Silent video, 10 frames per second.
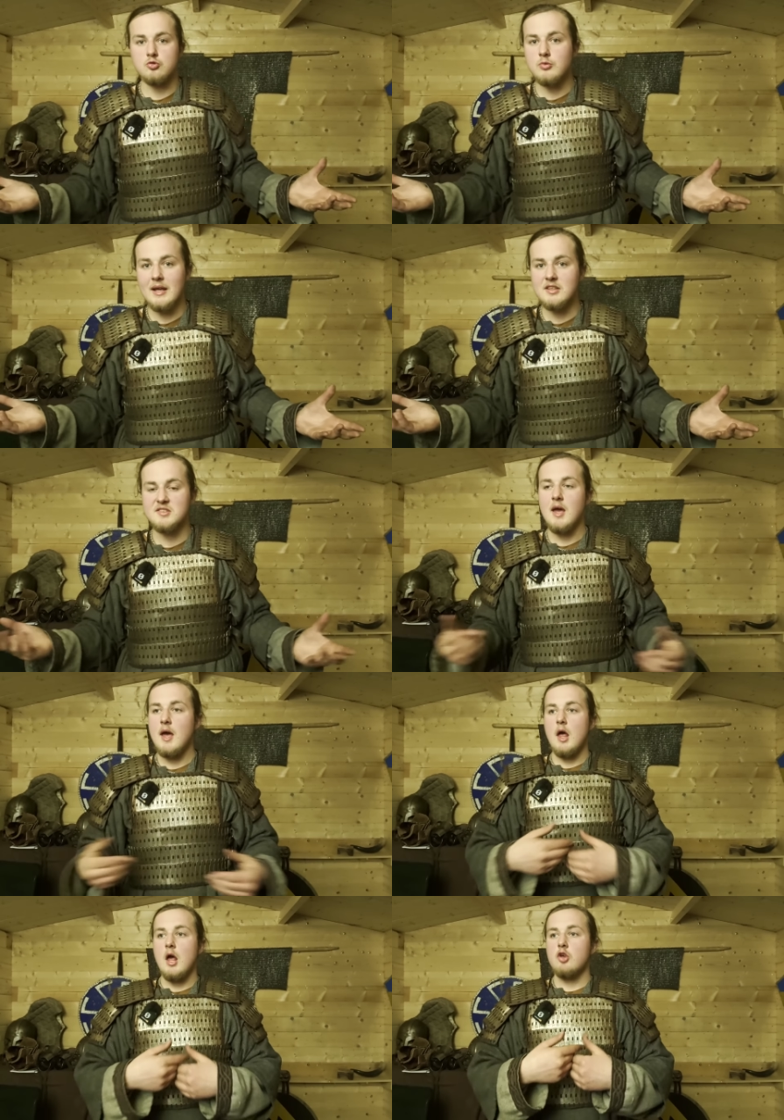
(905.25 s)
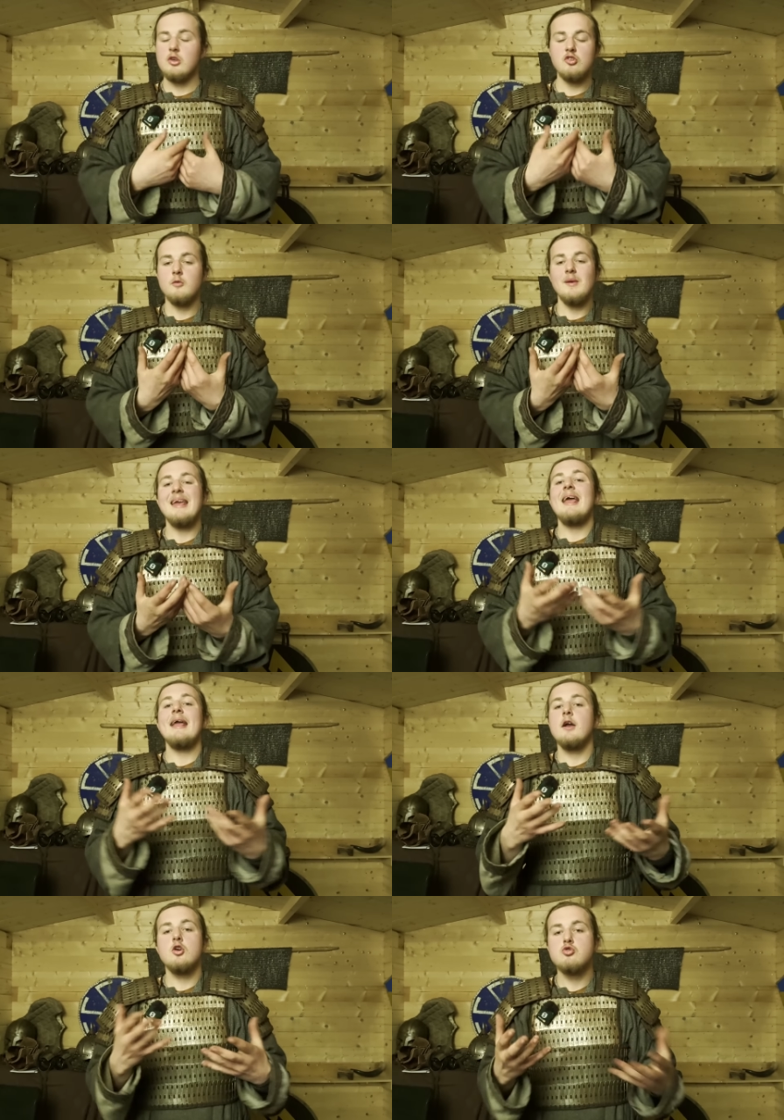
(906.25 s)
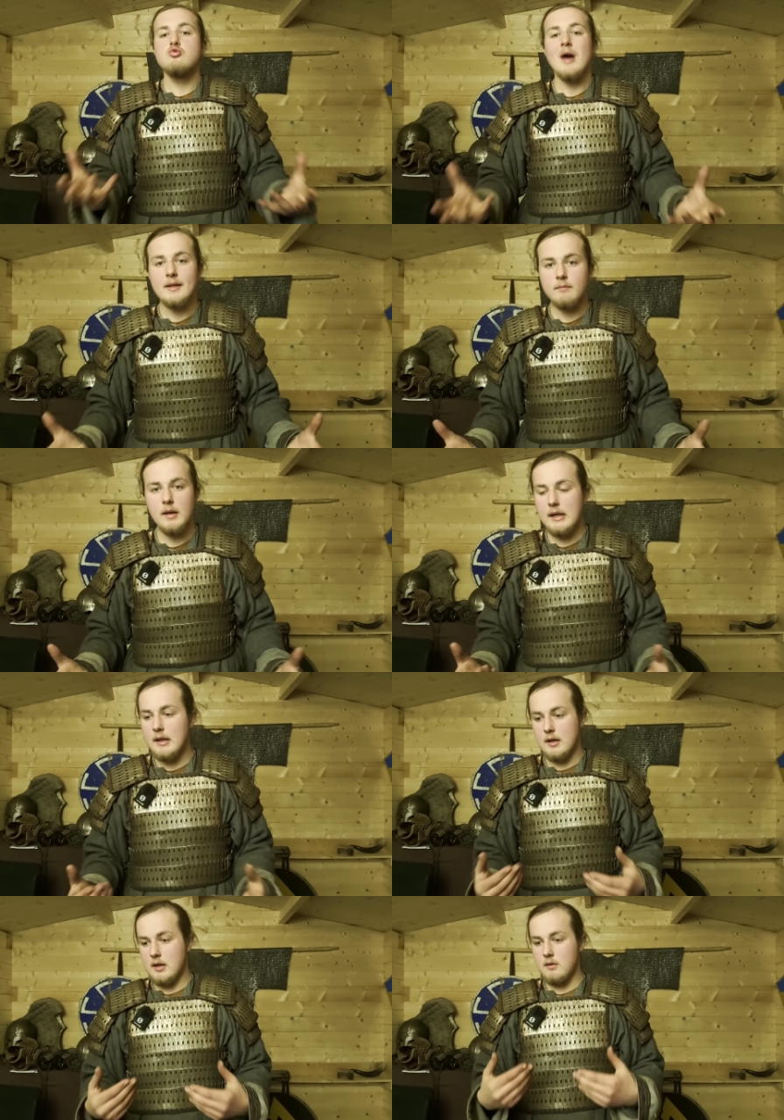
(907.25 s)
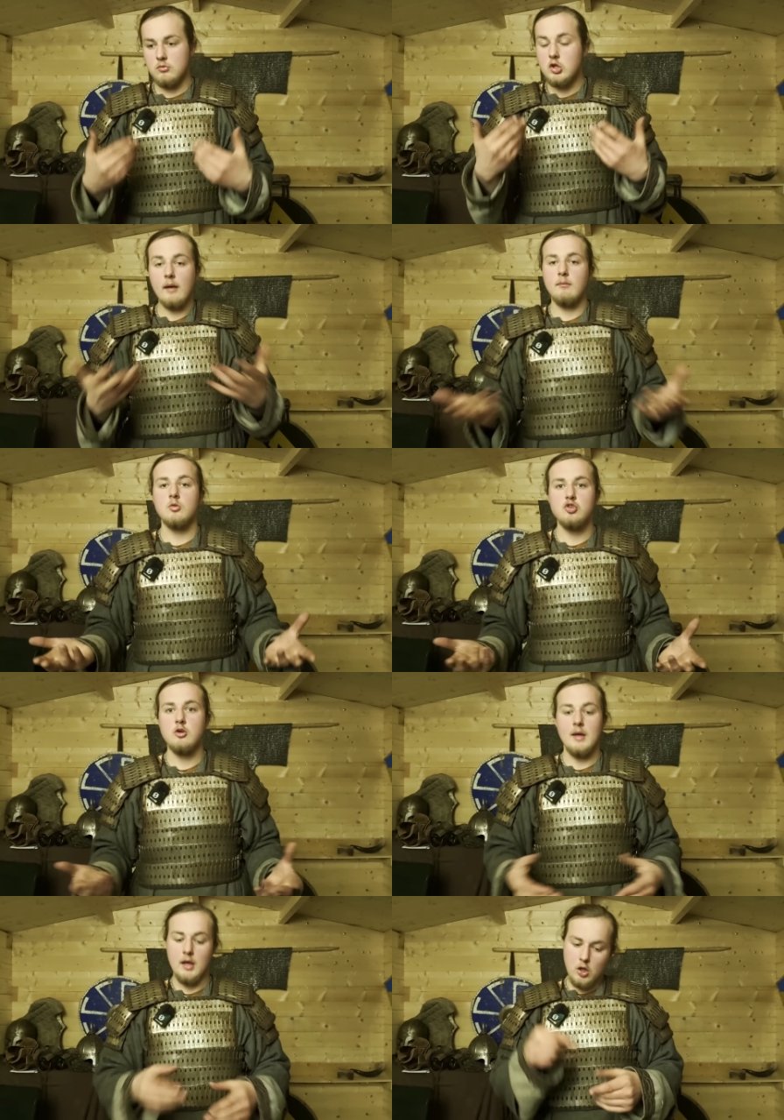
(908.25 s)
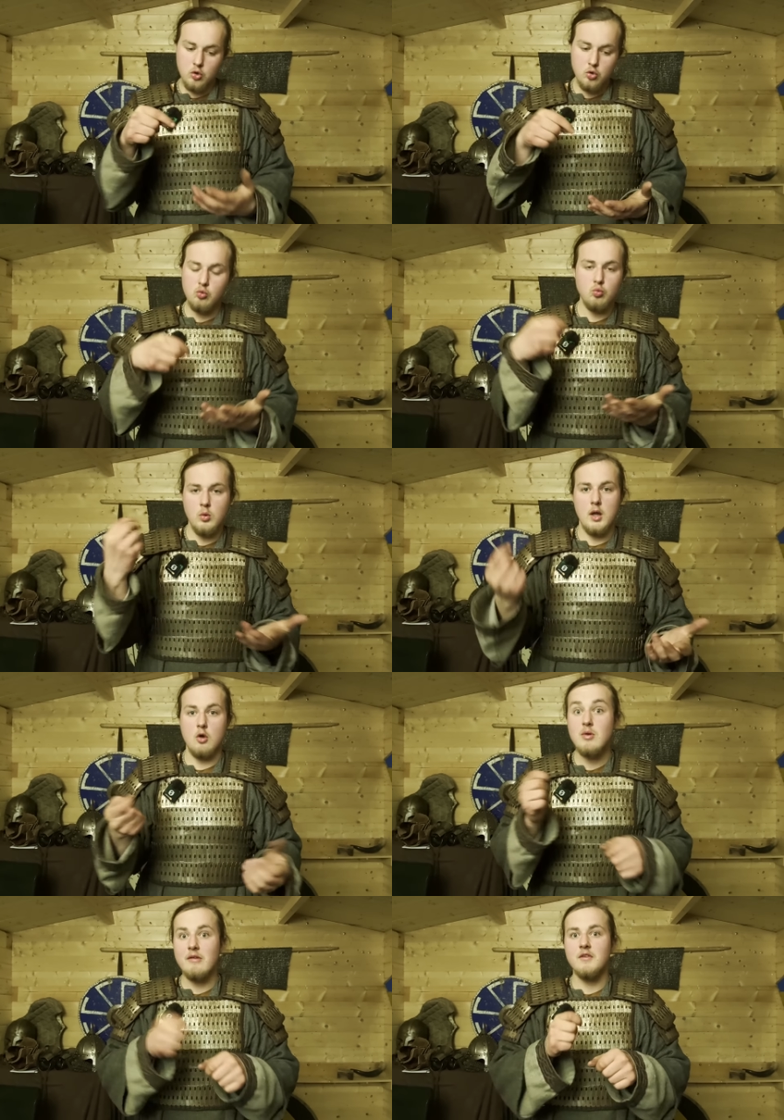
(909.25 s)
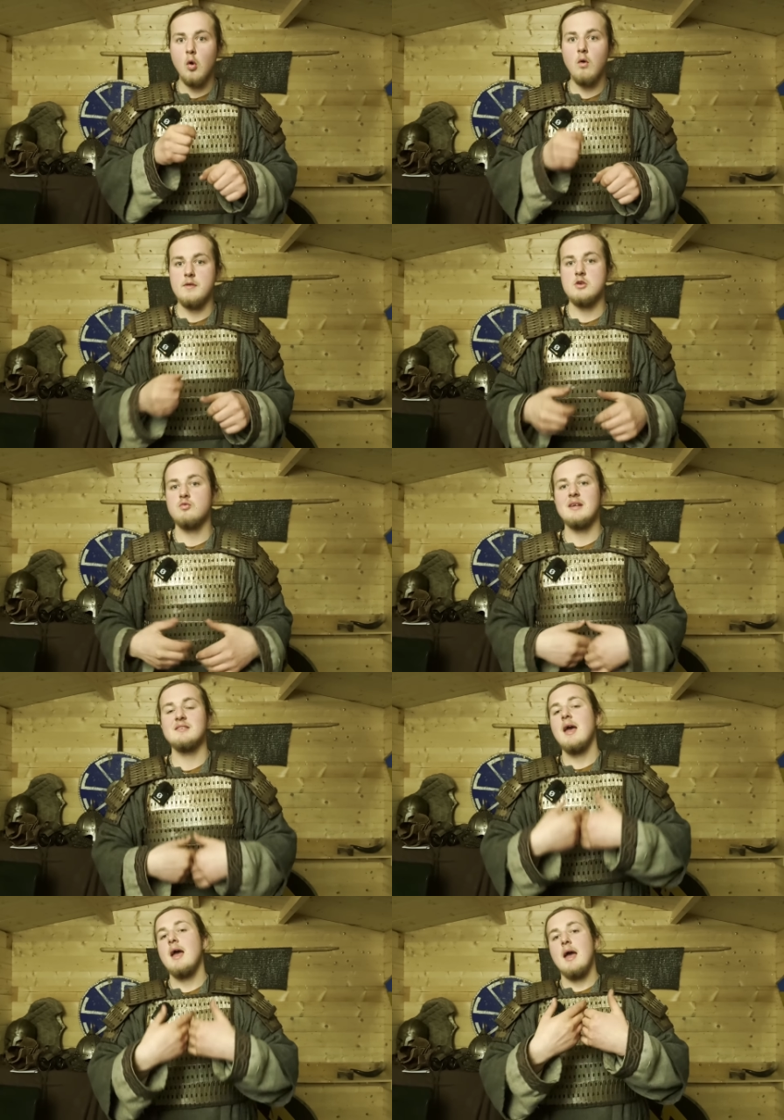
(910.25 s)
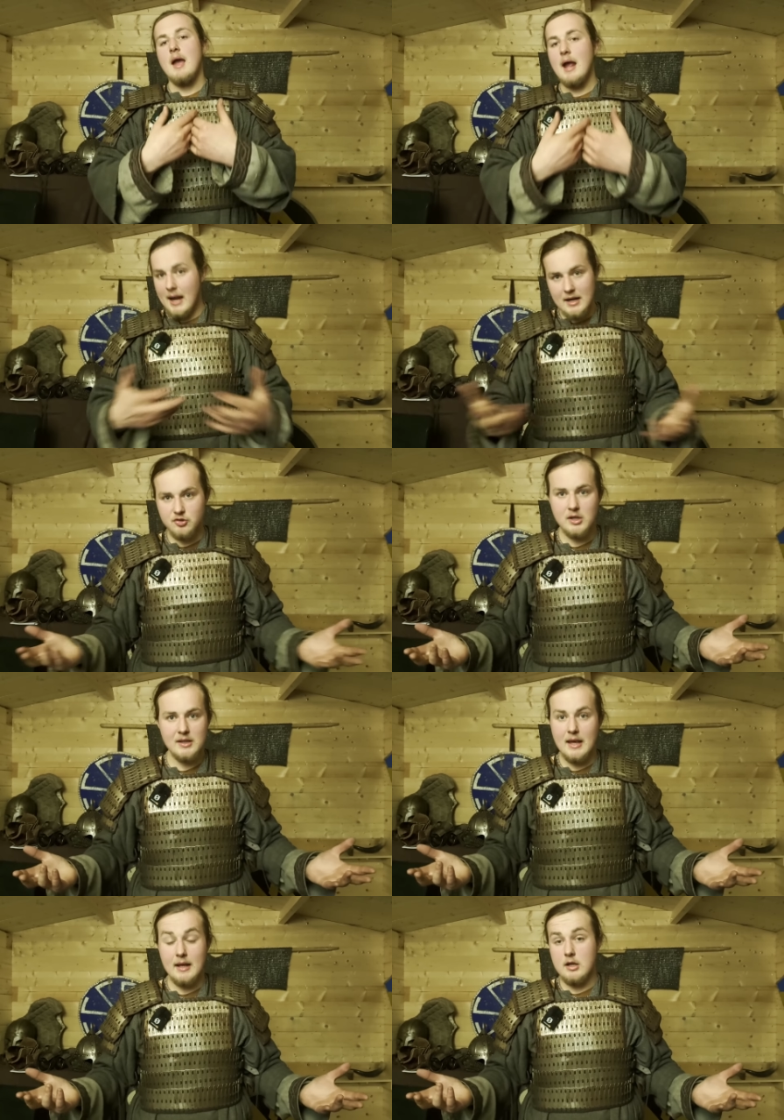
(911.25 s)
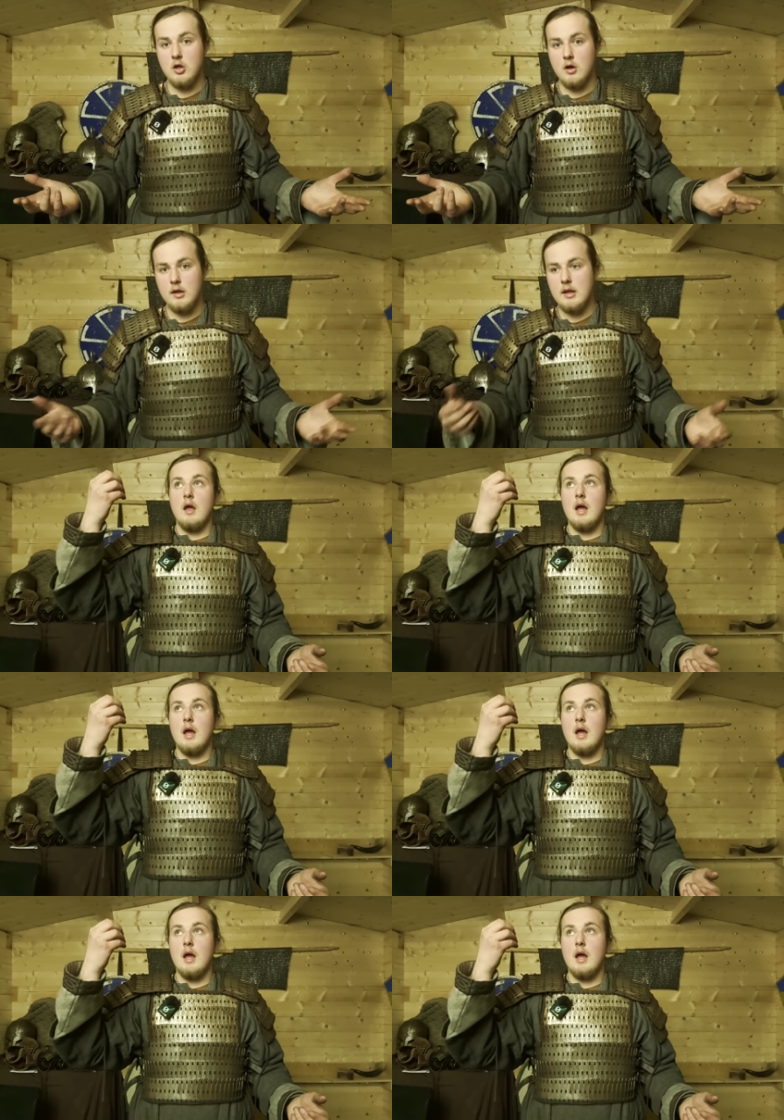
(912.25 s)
rings. So it's going to be incredibly time consuming to rivet all these rings, and it's going to take an eternity.